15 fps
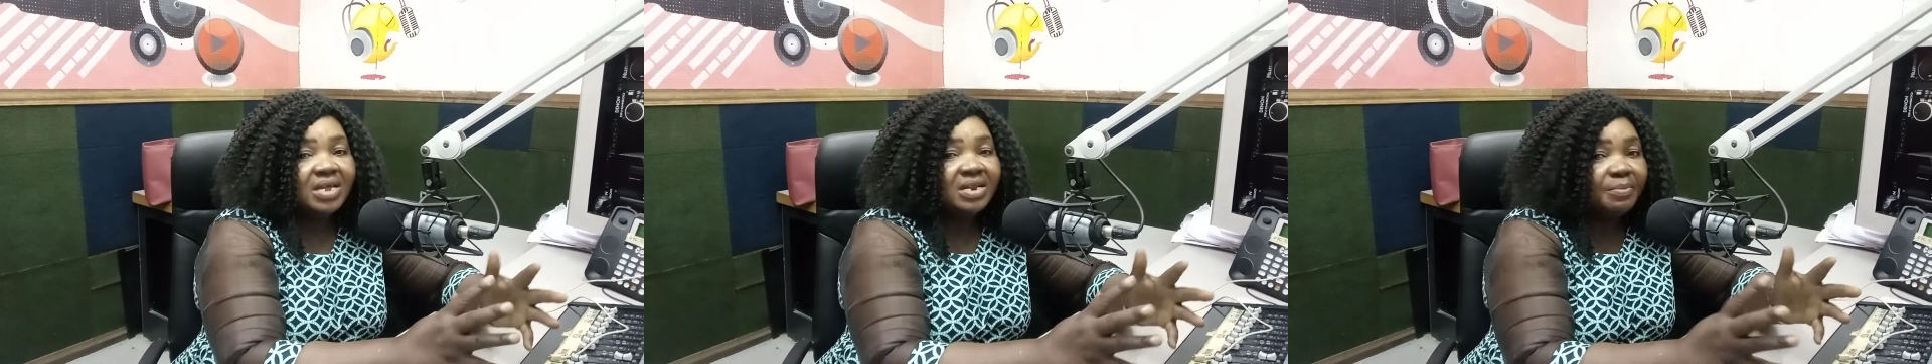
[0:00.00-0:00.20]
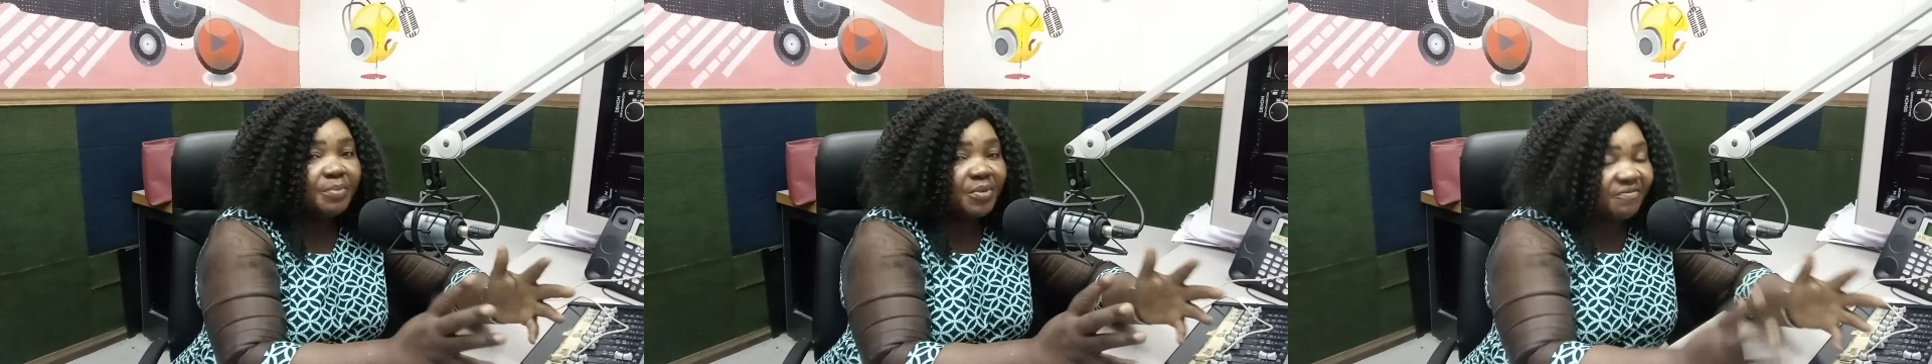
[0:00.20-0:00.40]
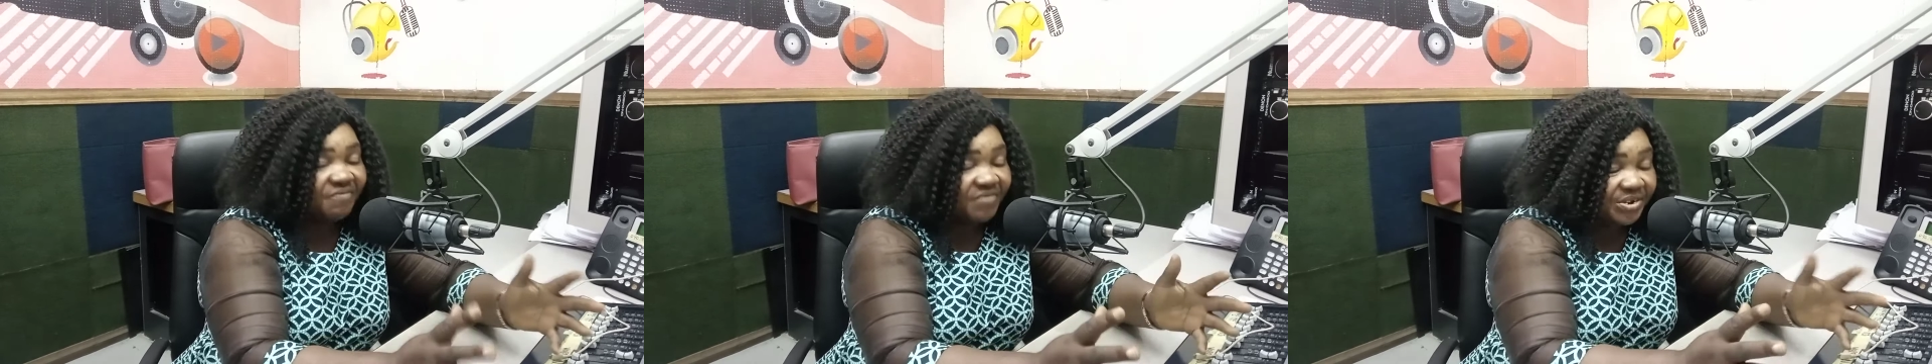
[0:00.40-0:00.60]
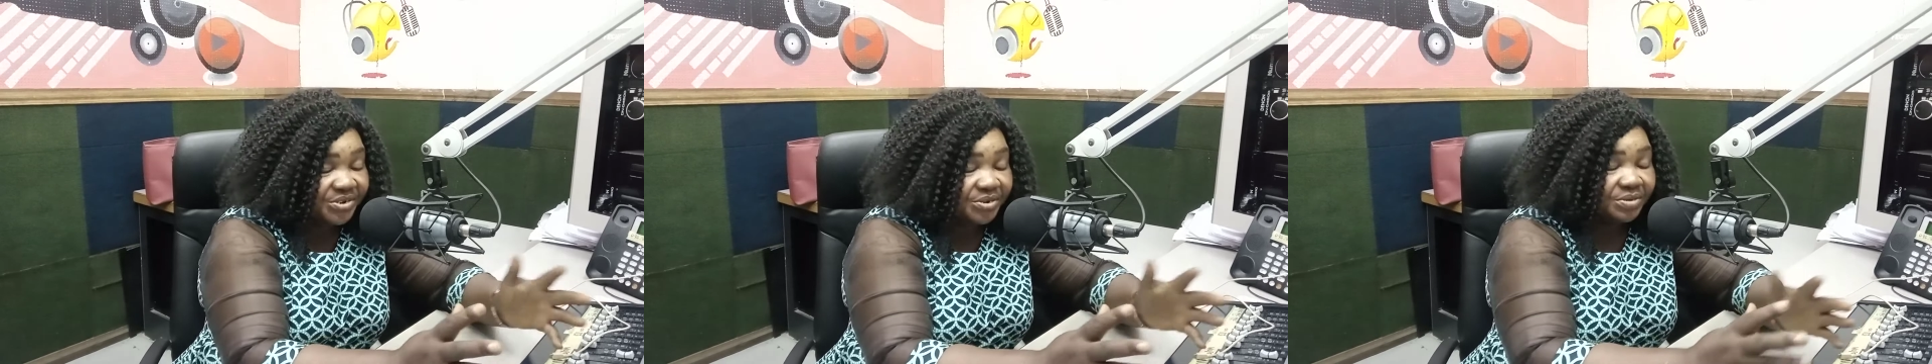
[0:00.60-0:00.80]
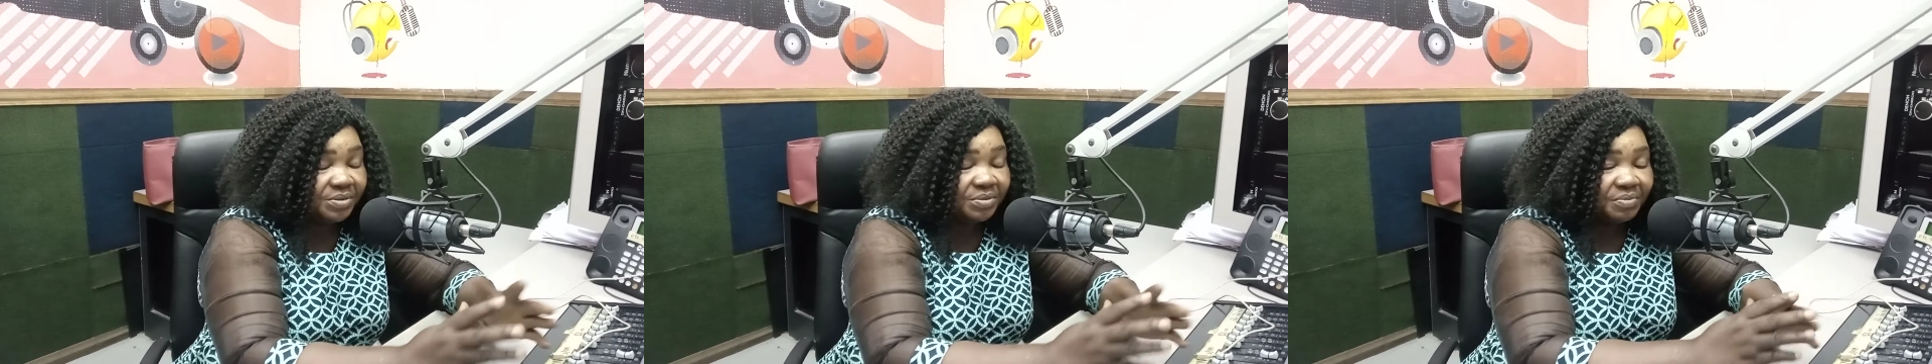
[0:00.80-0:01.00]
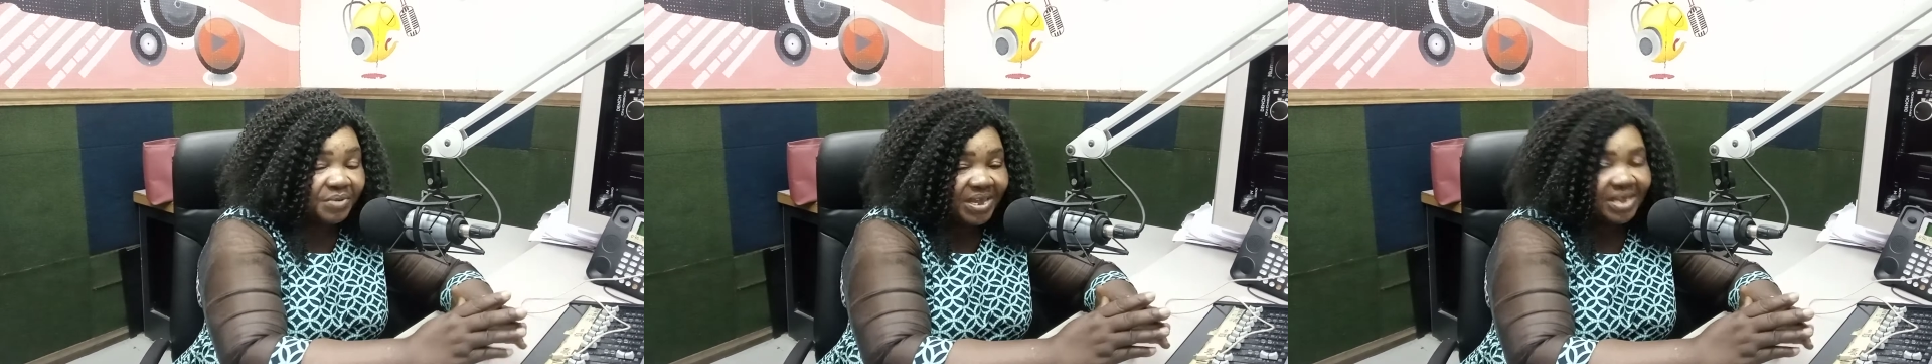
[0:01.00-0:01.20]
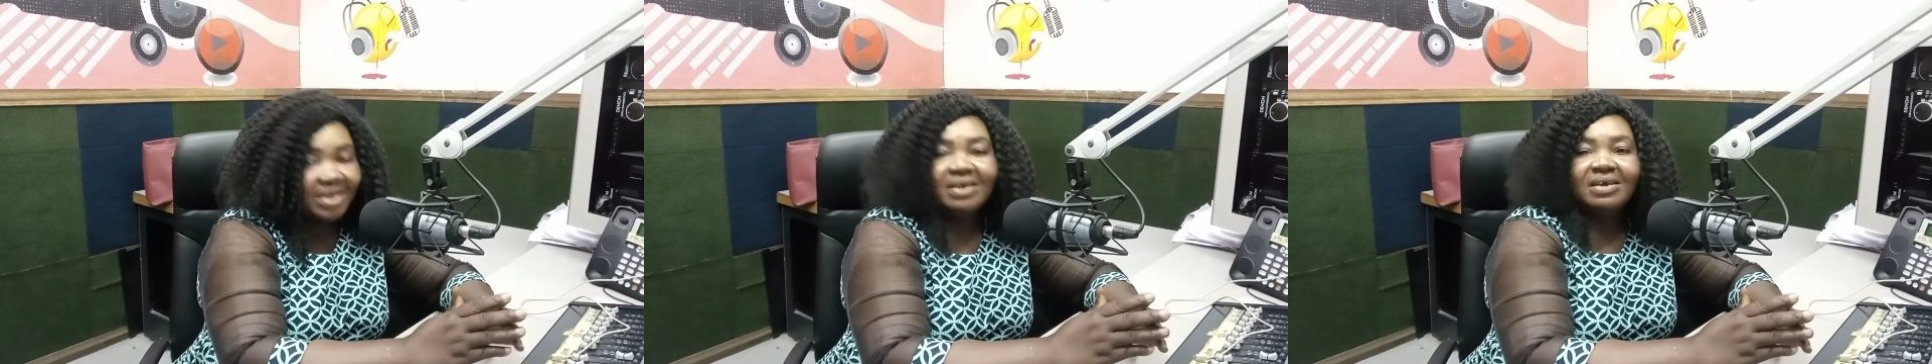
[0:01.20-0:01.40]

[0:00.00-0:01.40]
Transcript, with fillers: the professional way